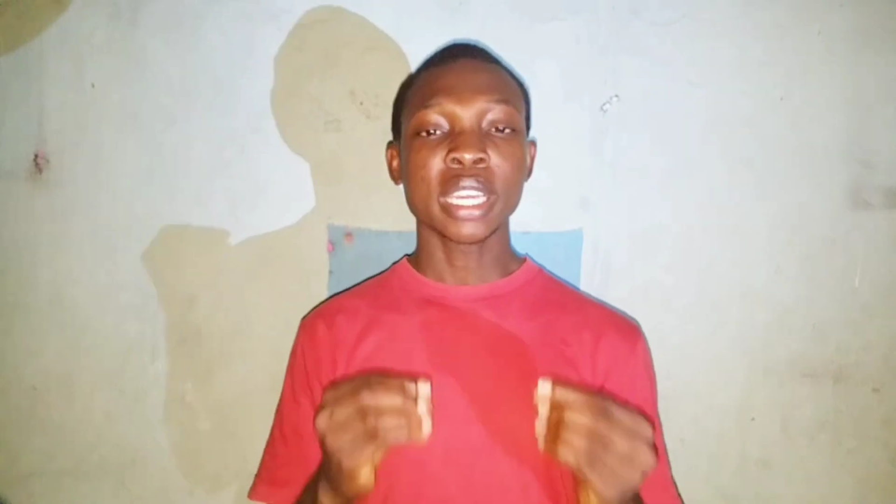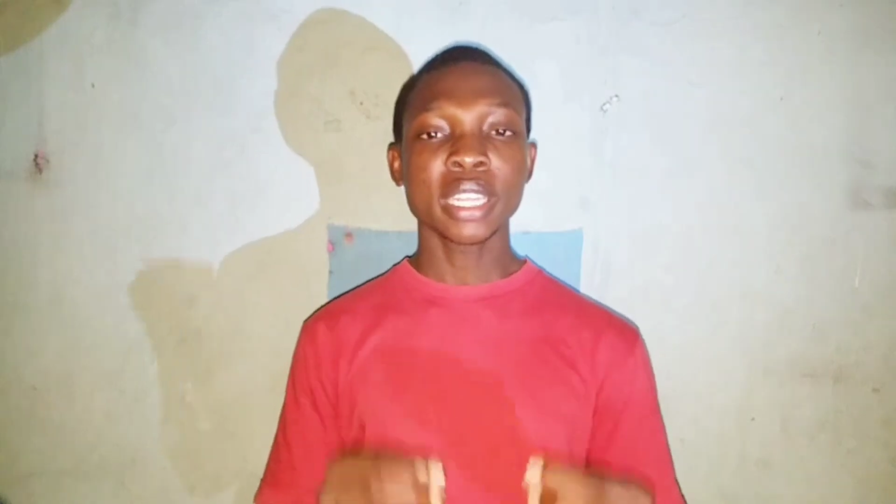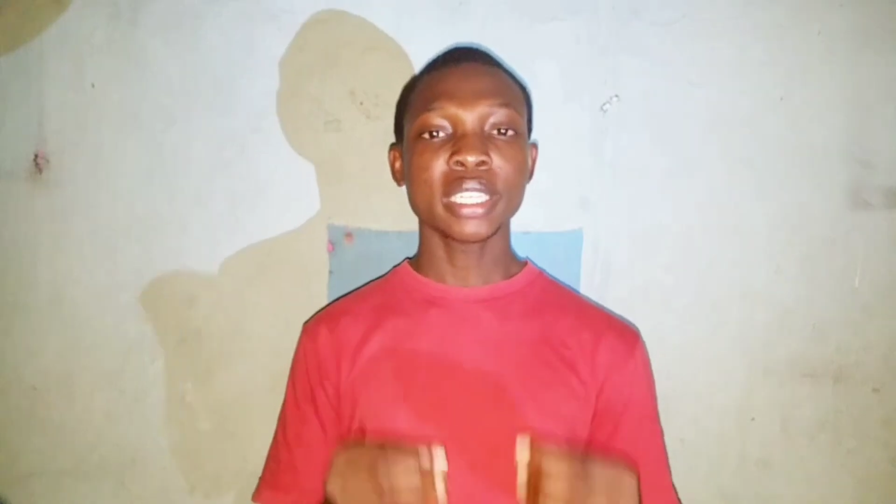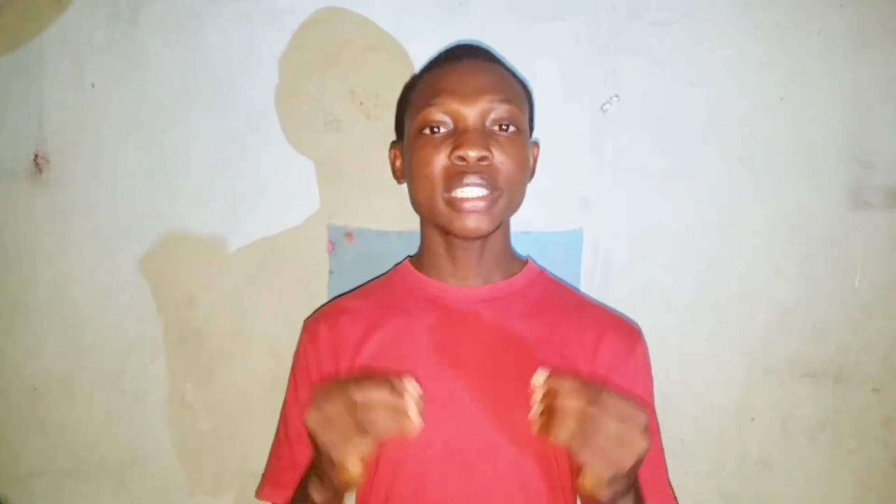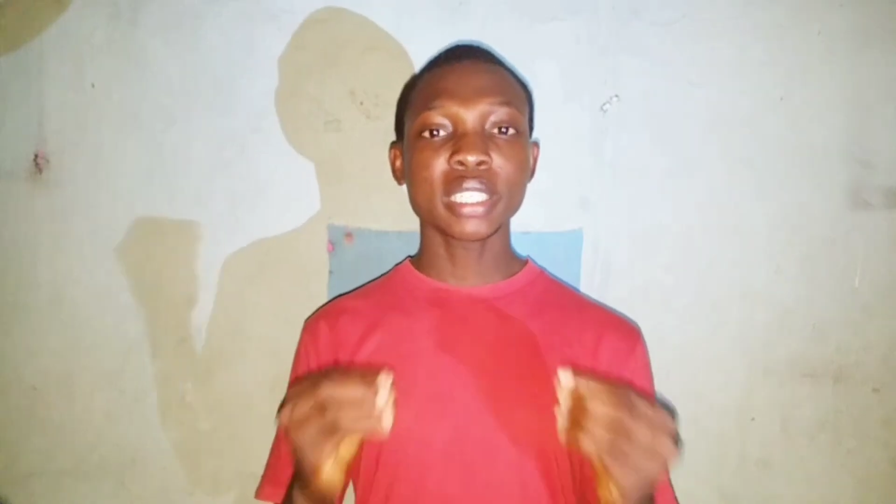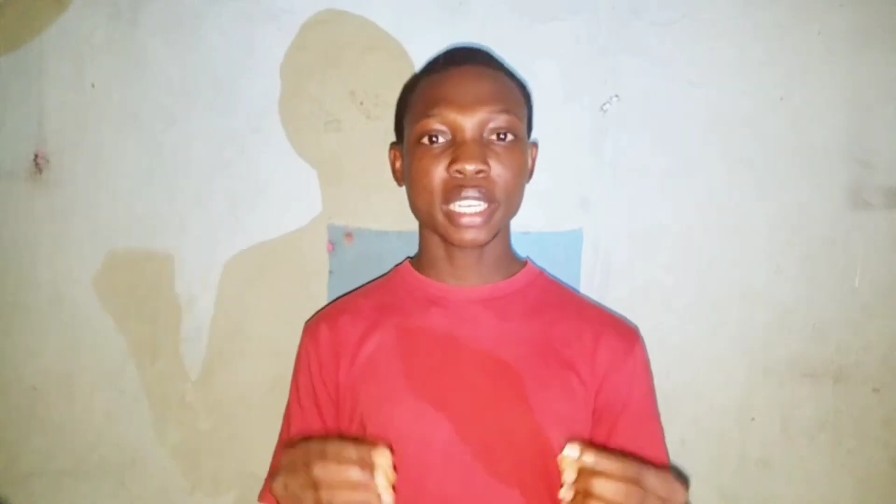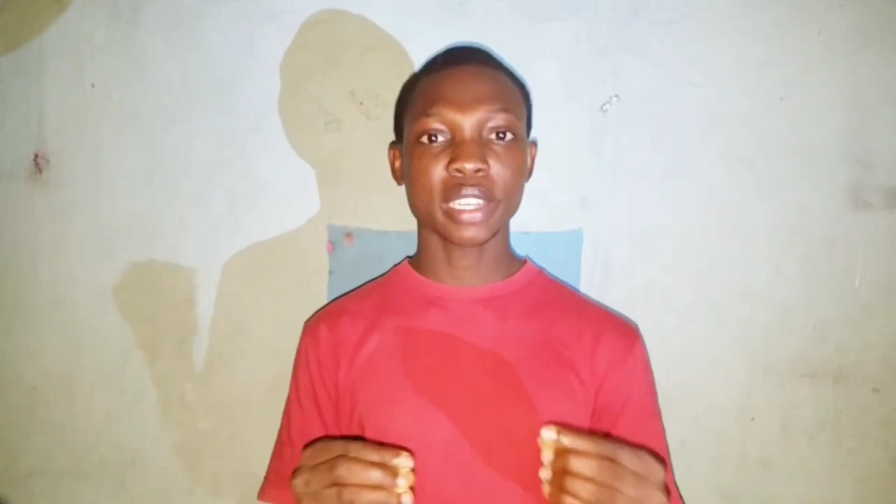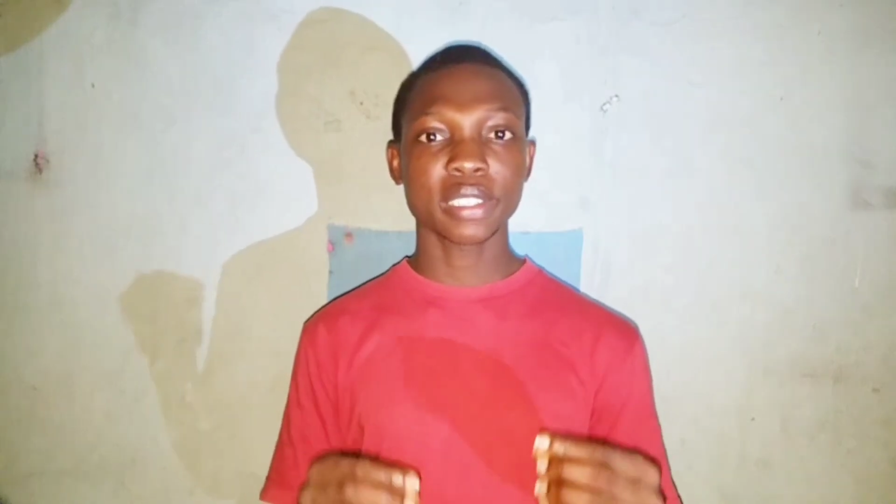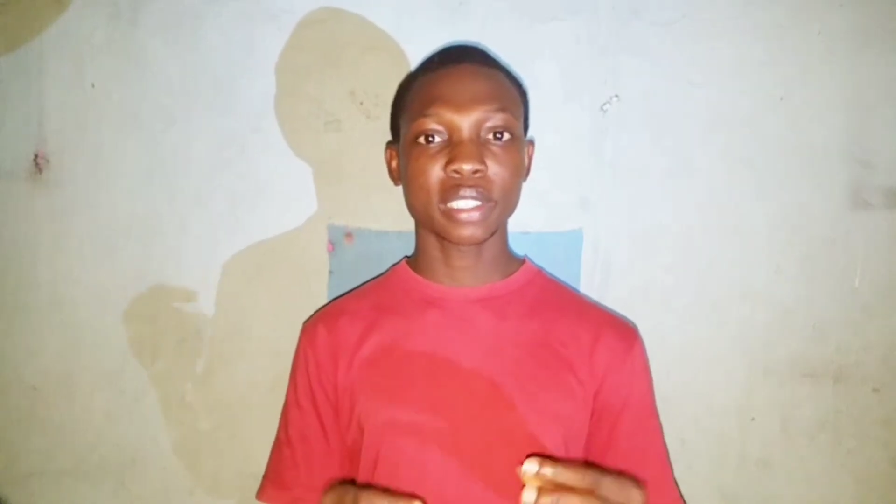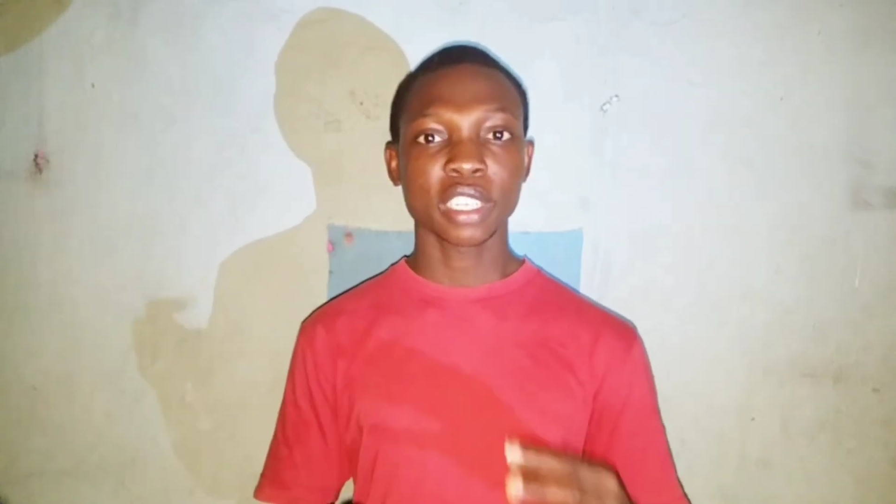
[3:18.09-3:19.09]
In this
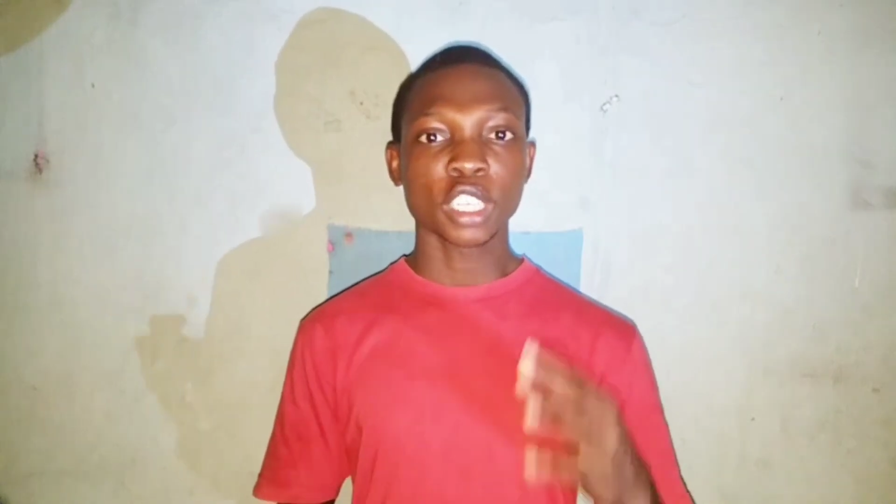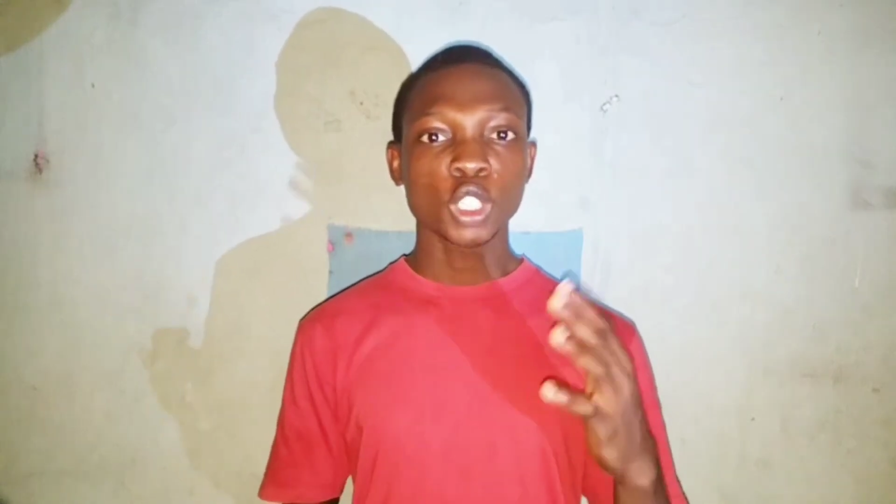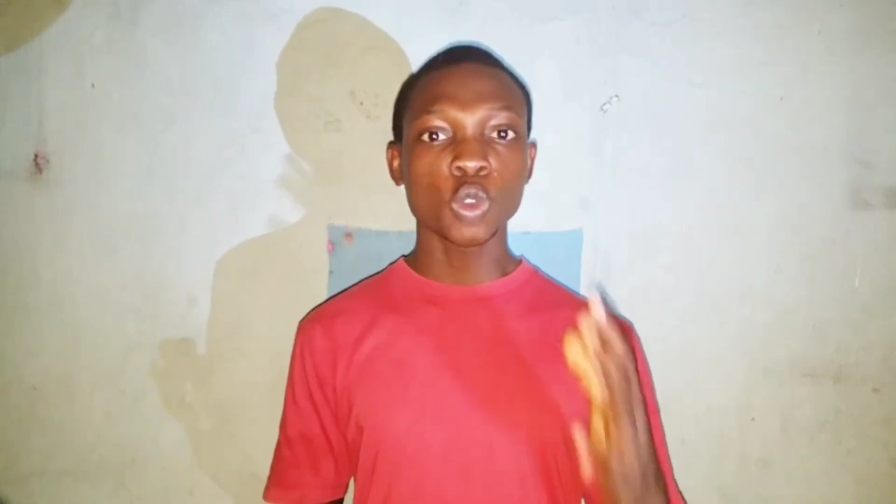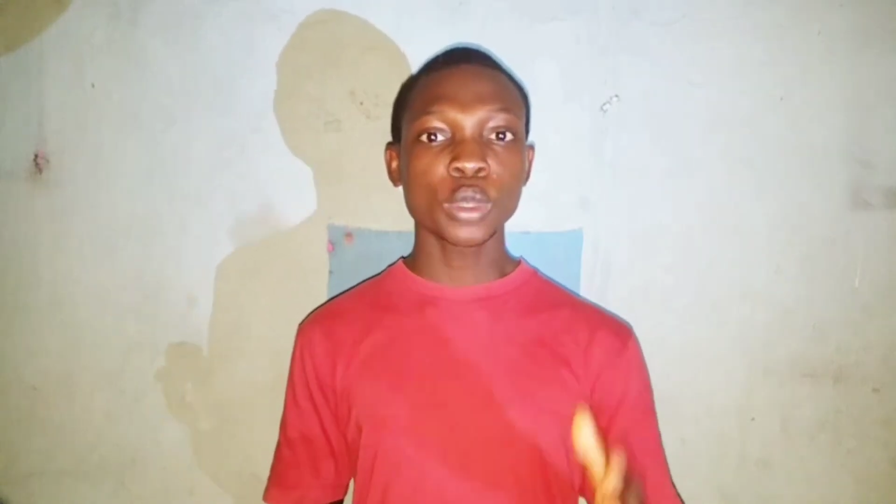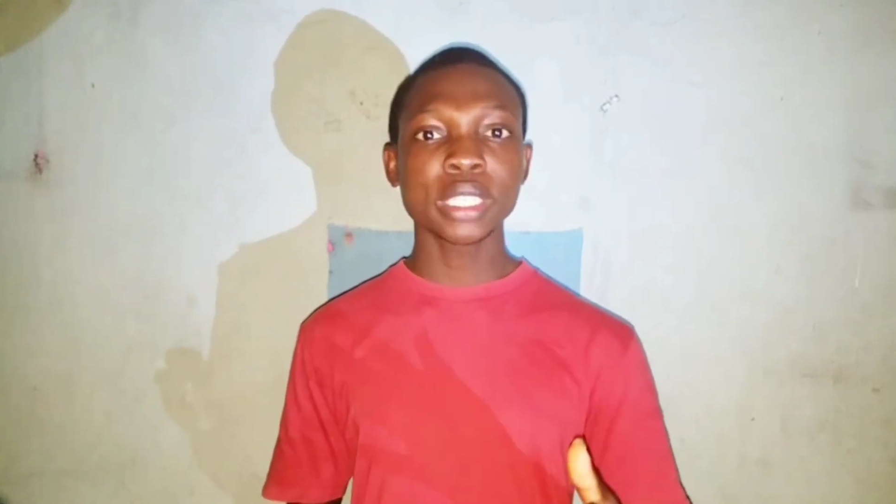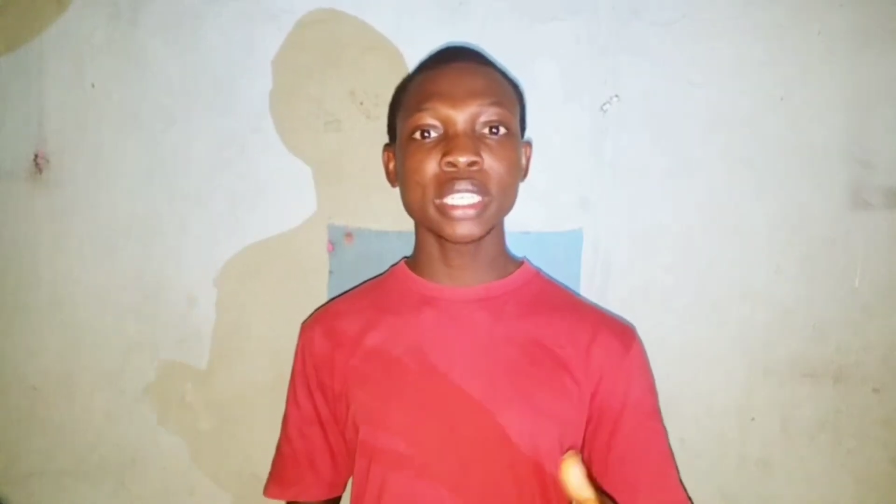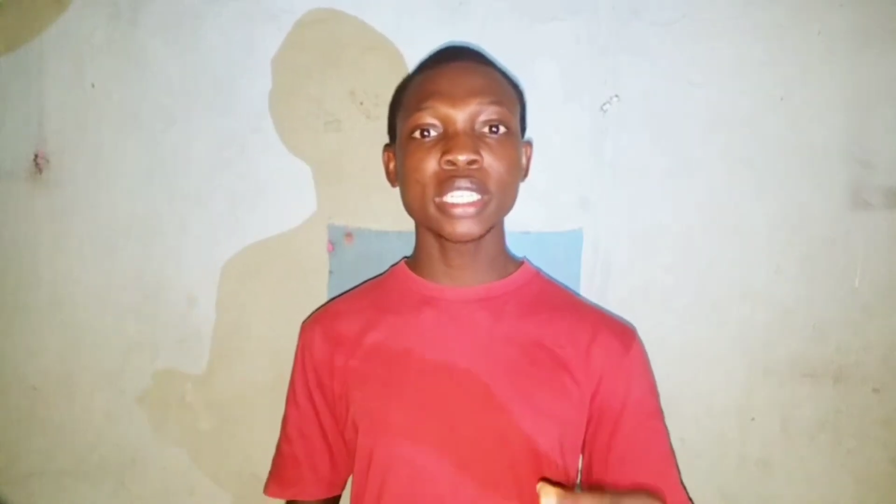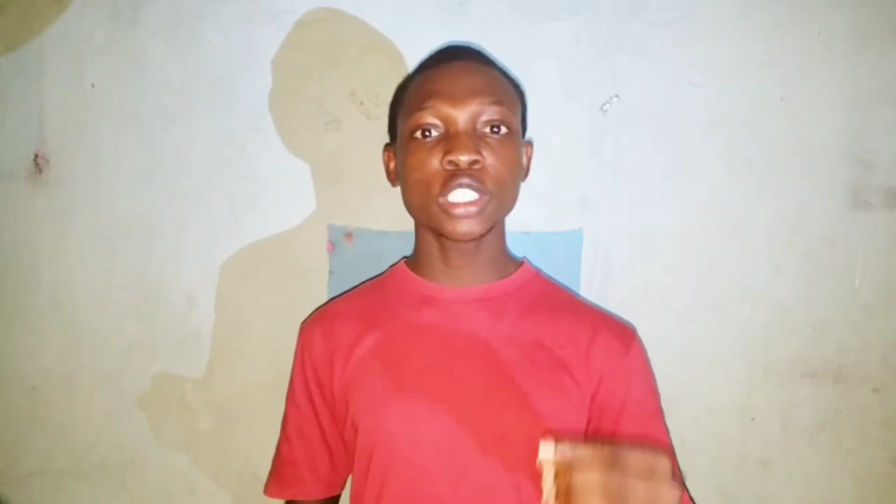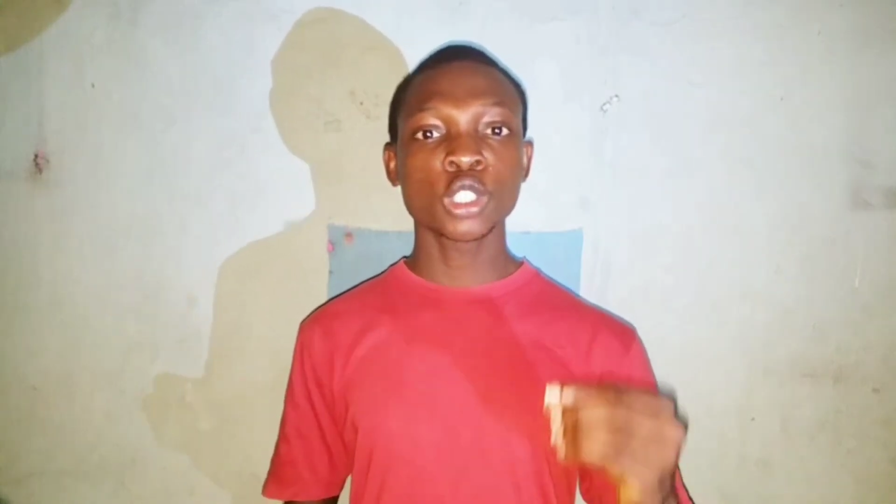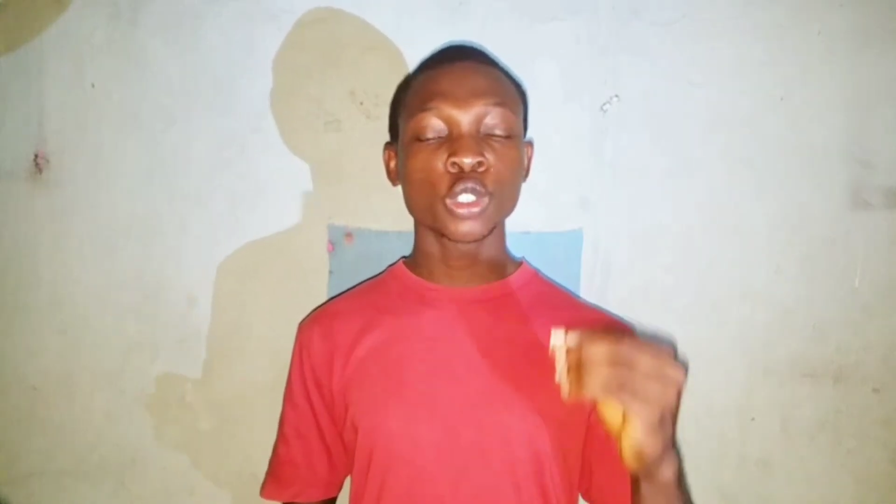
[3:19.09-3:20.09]
case, you will need to